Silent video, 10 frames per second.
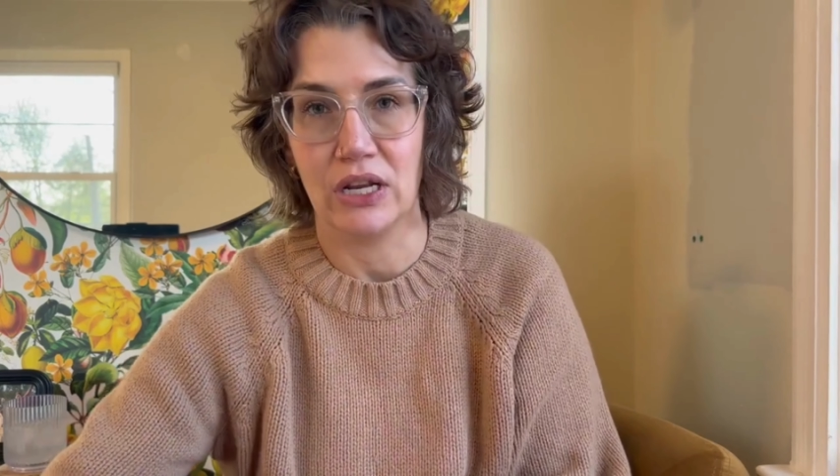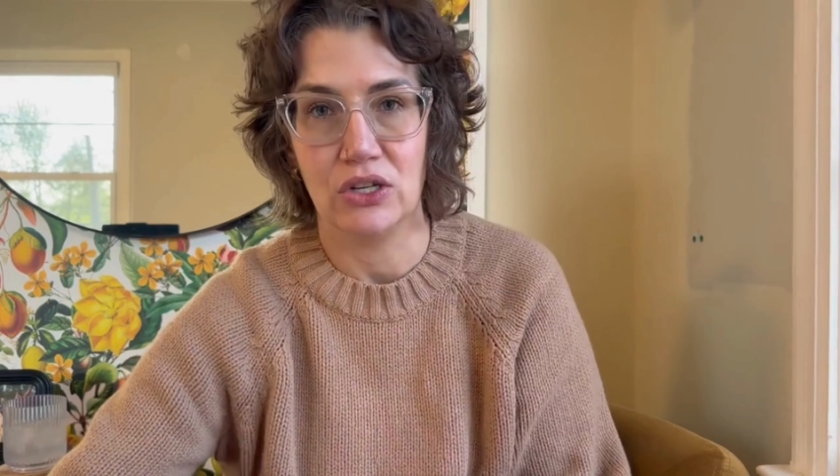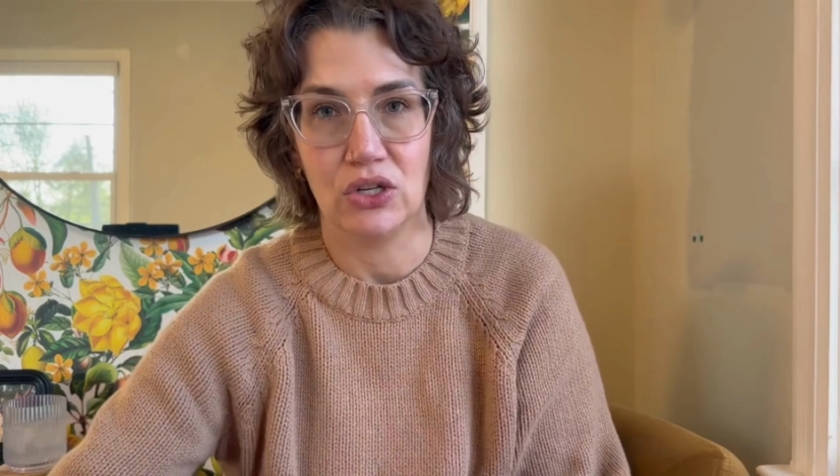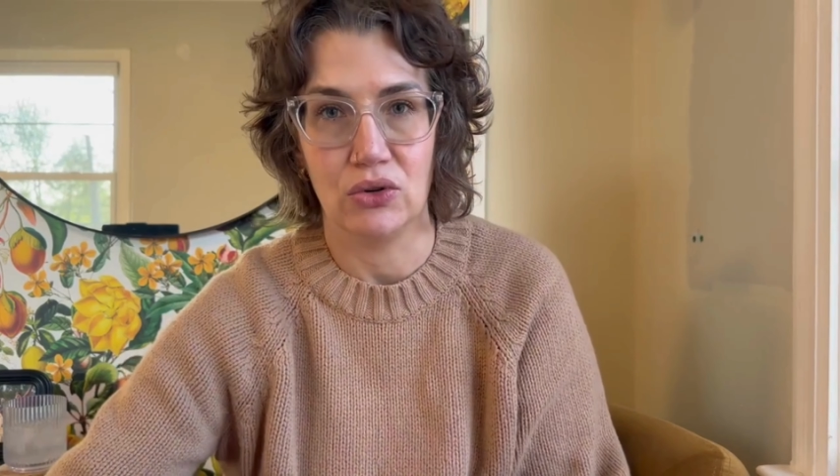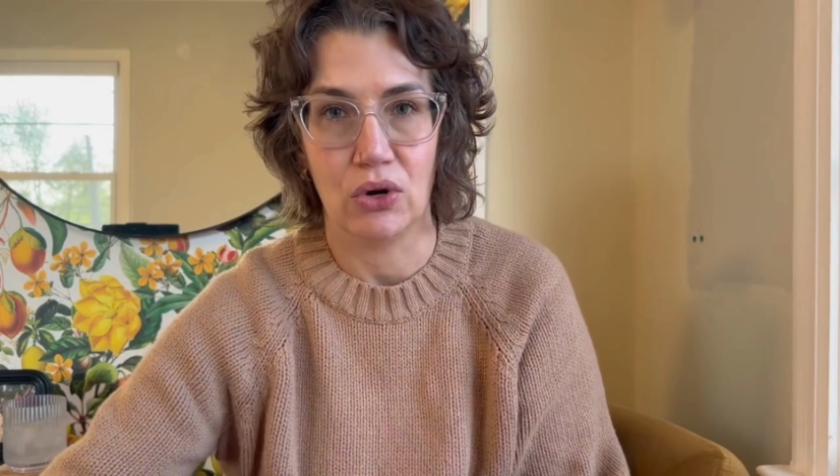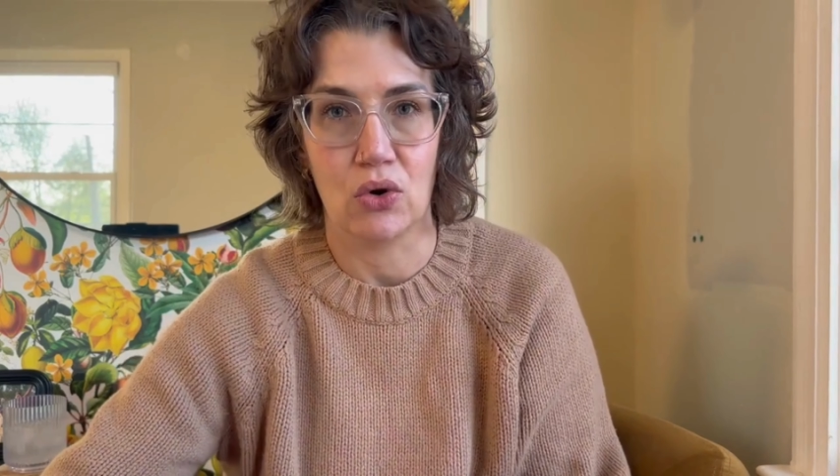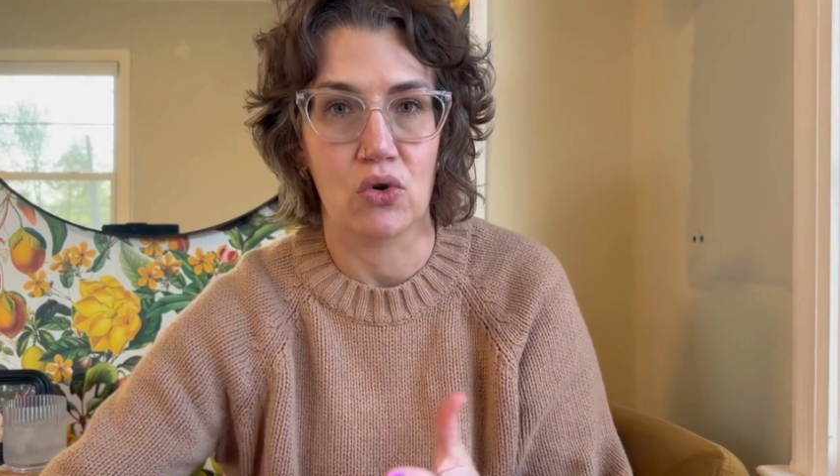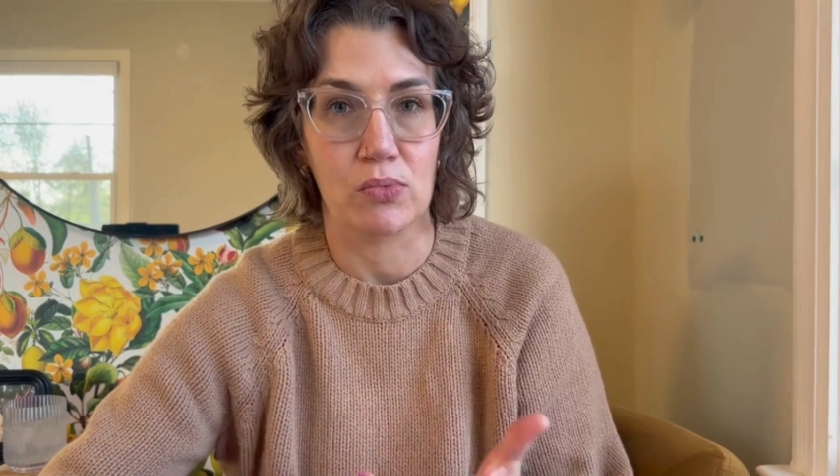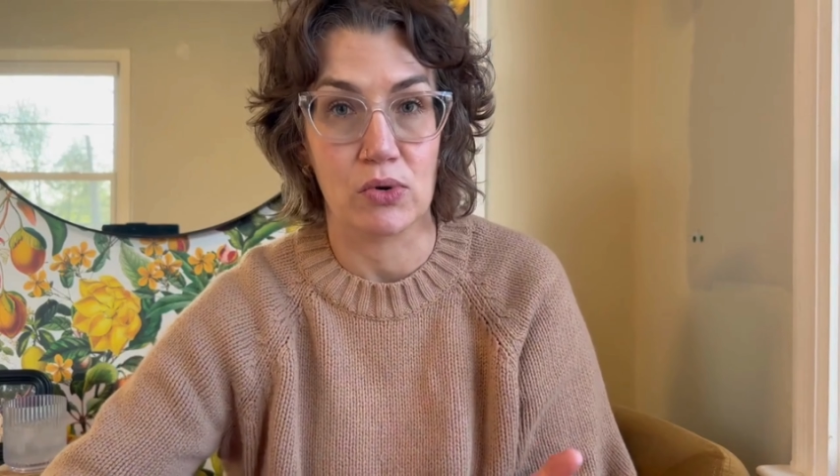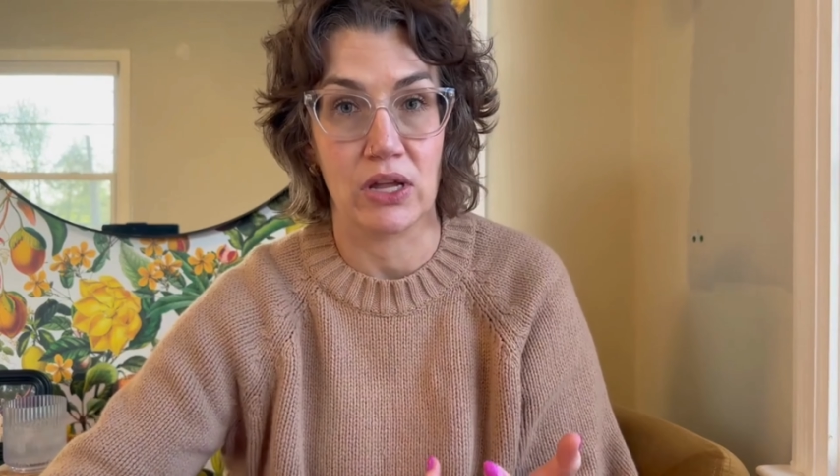to
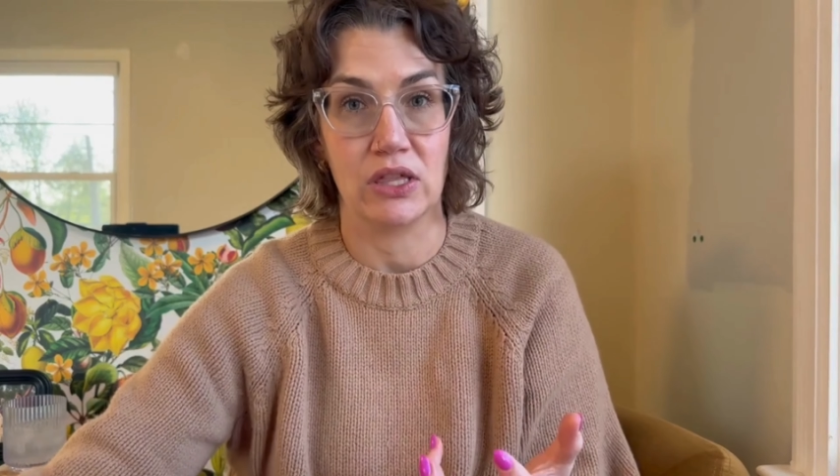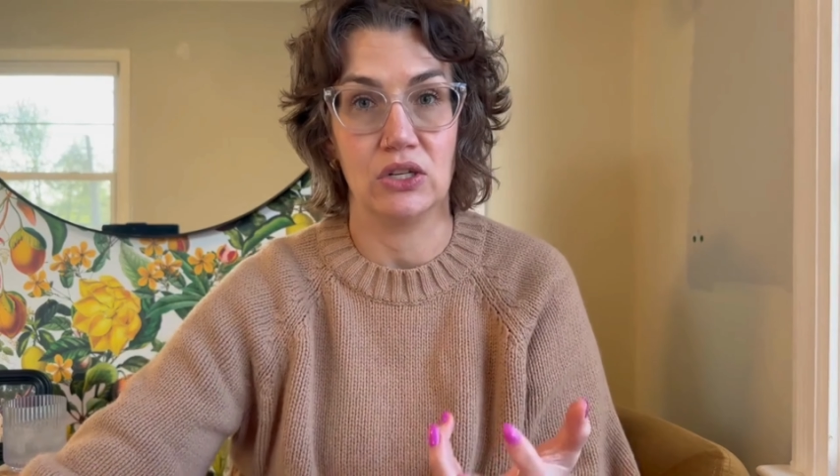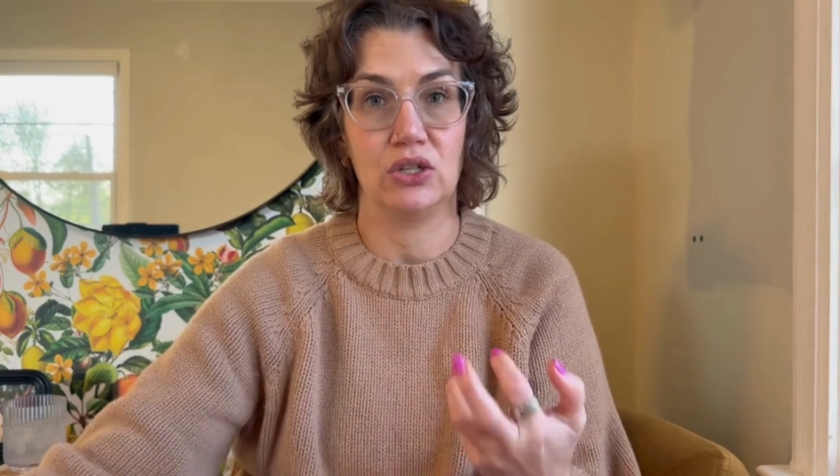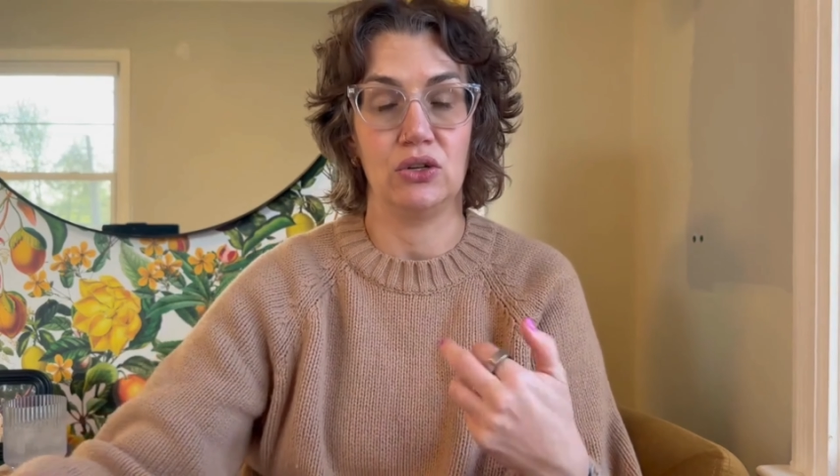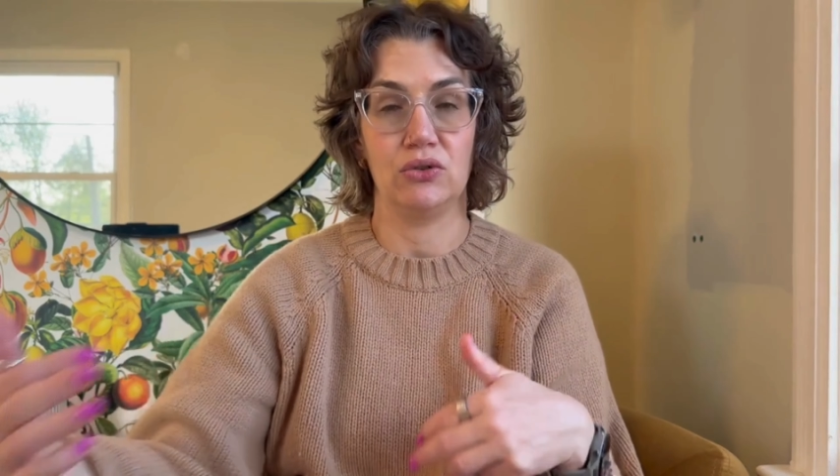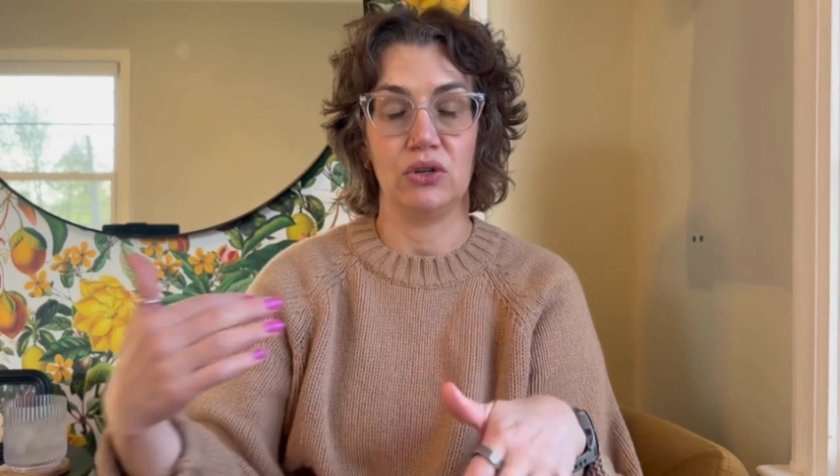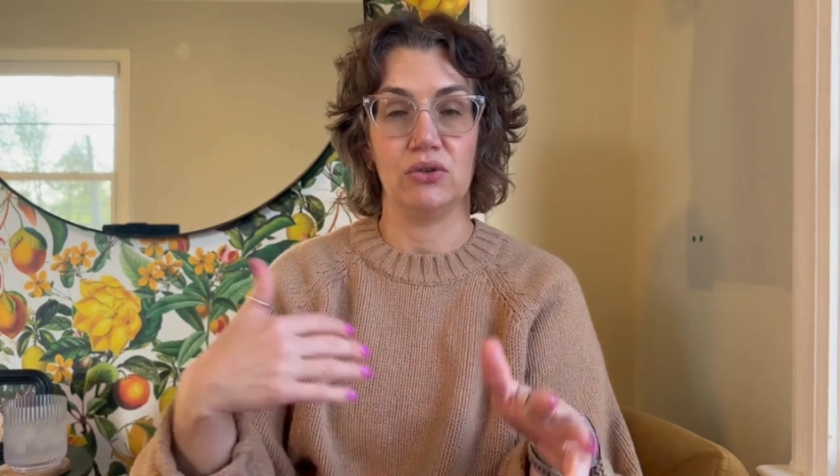incorporate the two new